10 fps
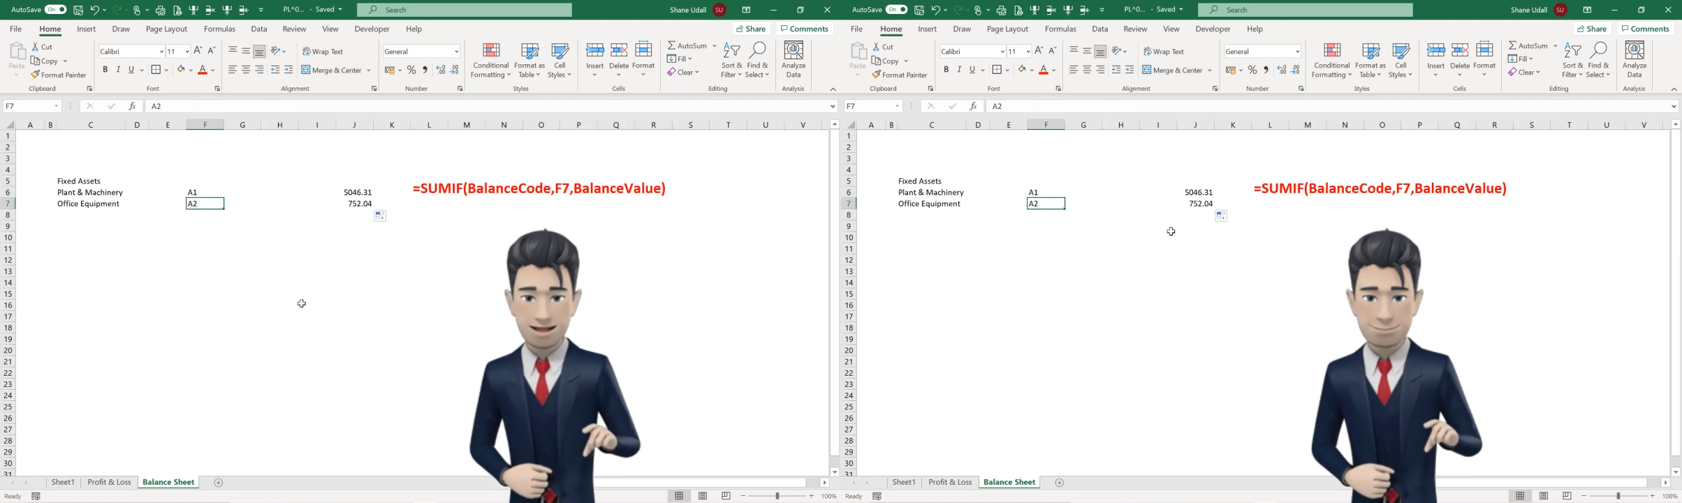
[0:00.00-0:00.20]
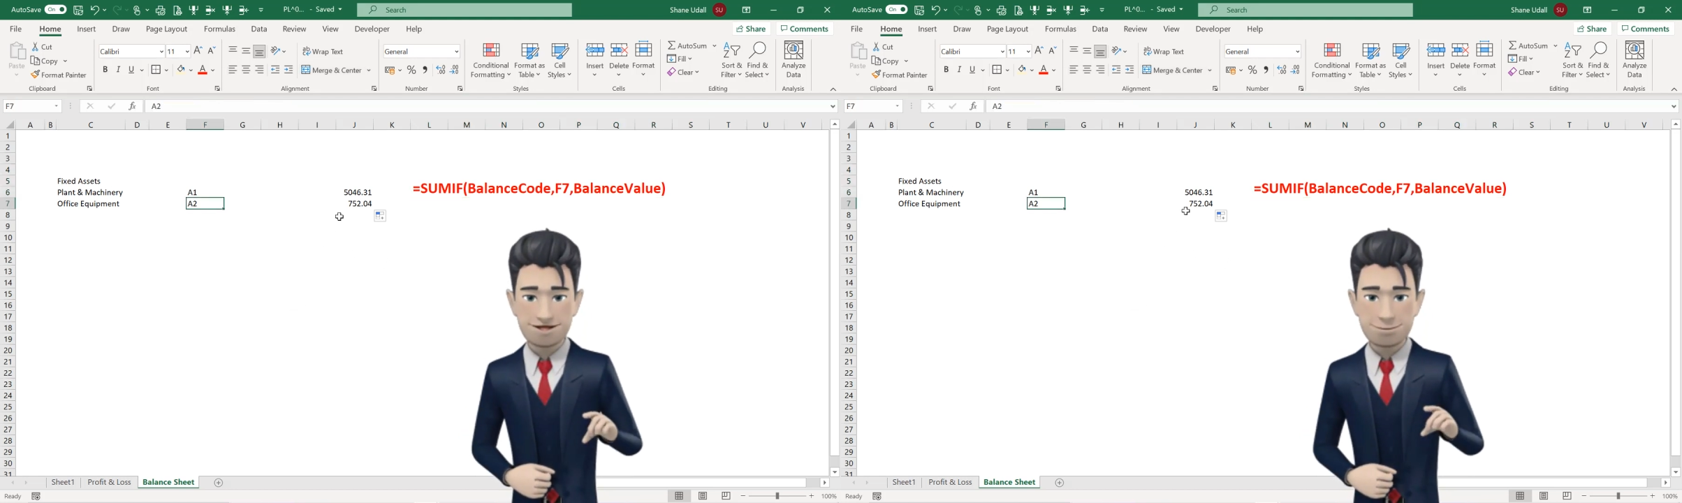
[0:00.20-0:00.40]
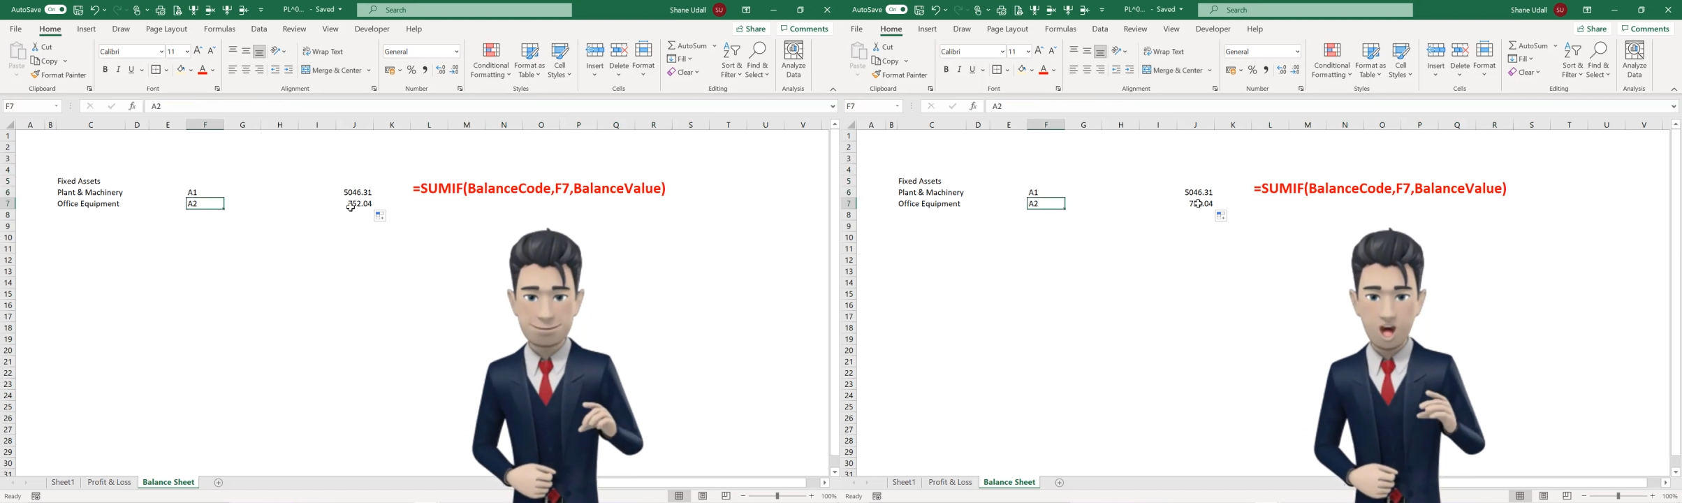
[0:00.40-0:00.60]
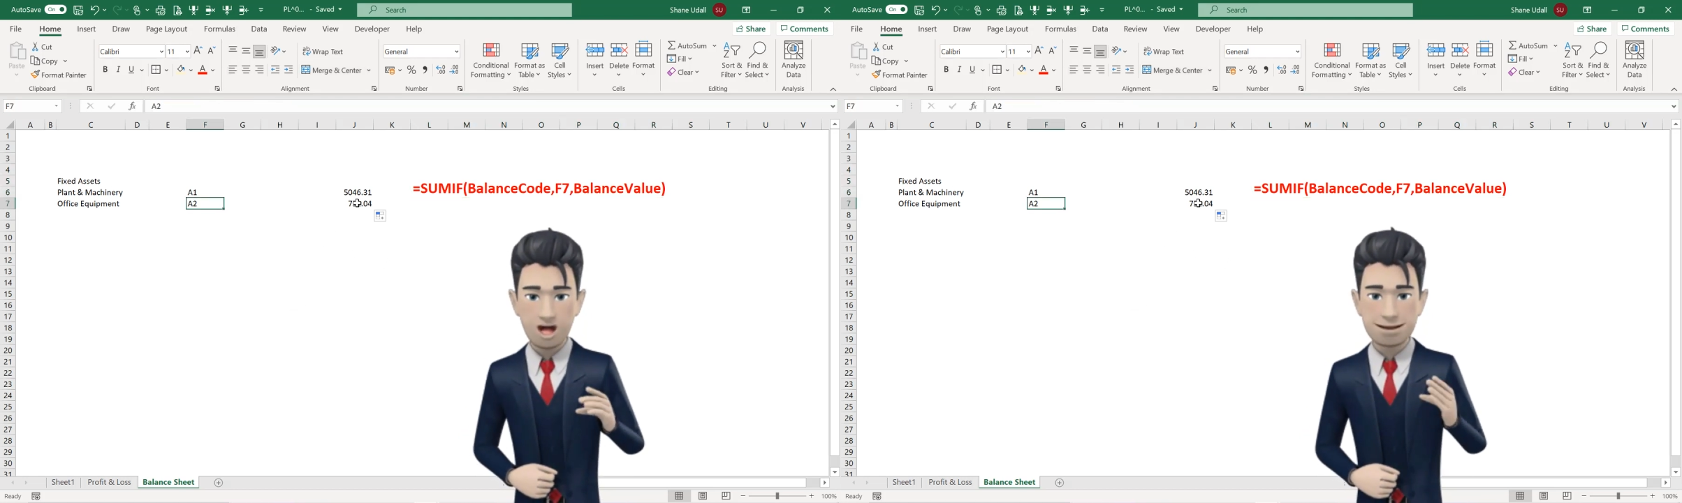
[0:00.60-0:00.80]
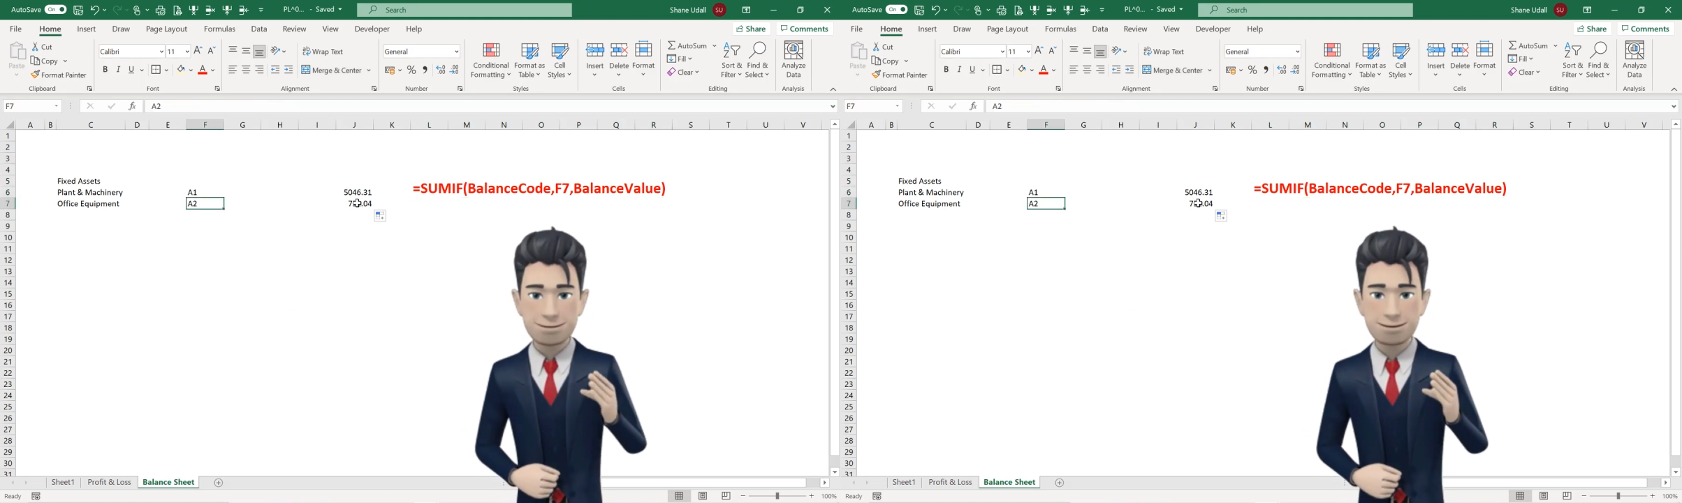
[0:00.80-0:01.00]
of
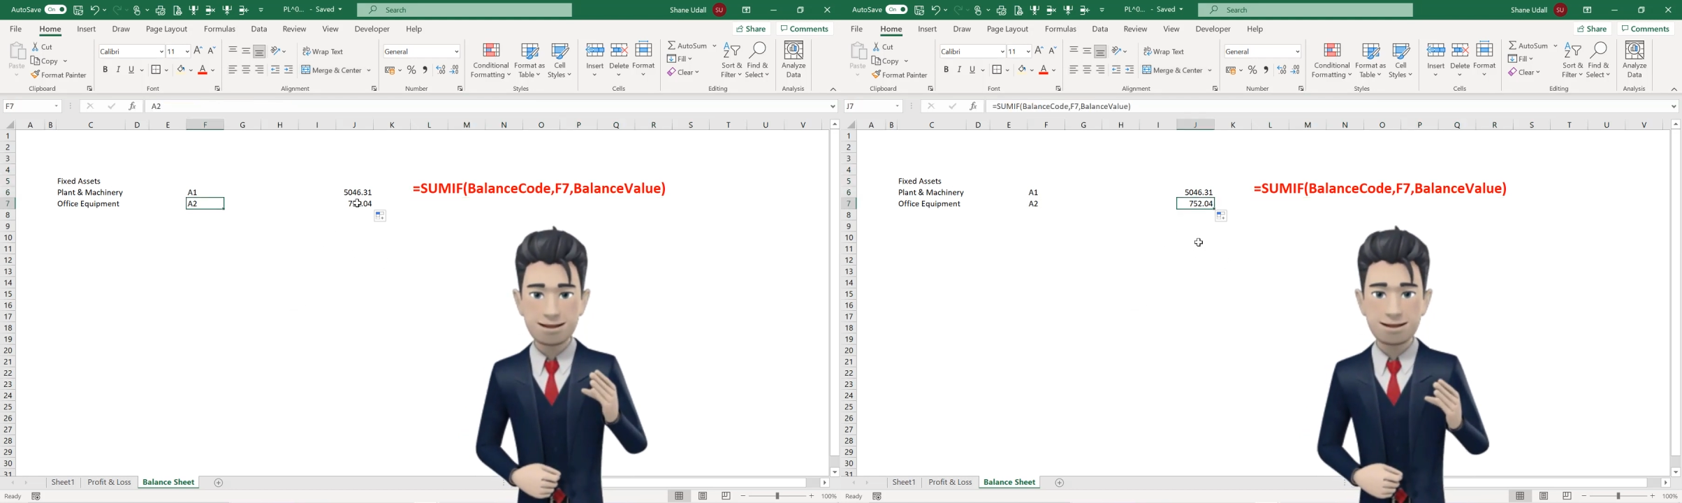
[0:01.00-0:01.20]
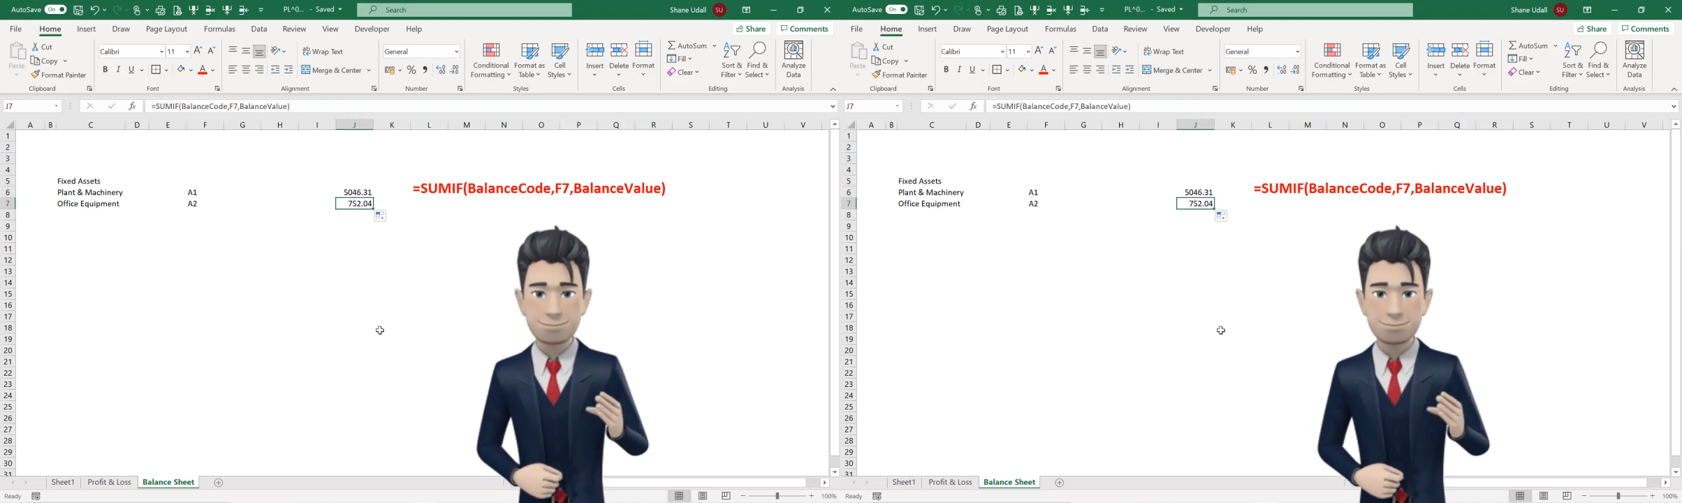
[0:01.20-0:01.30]
A2